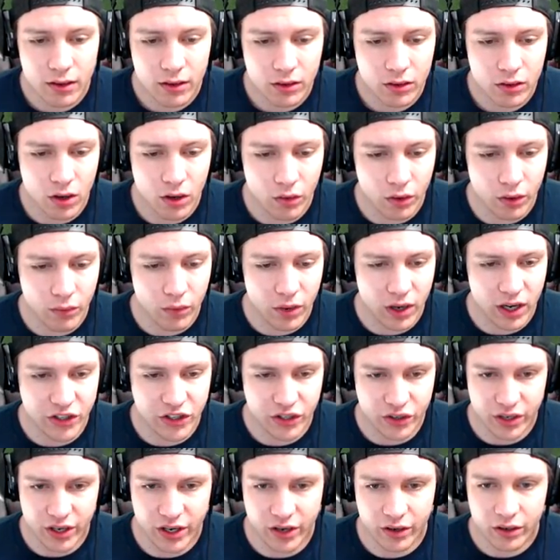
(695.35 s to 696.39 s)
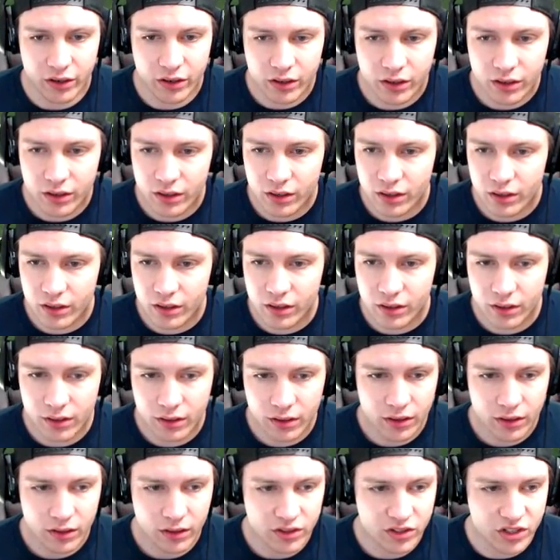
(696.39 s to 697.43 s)
No one wants you here.
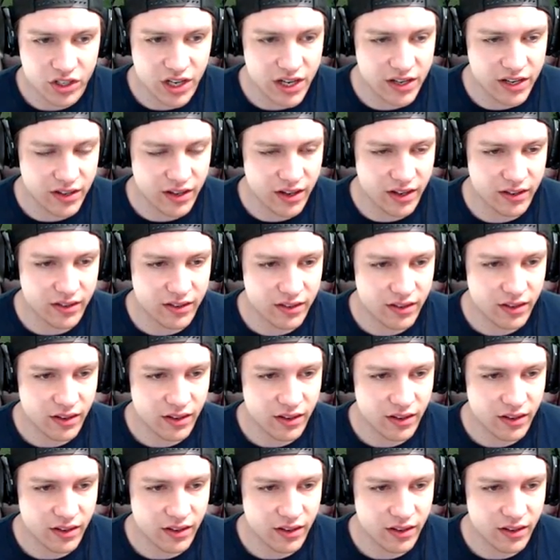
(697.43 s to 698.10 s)
Jesus.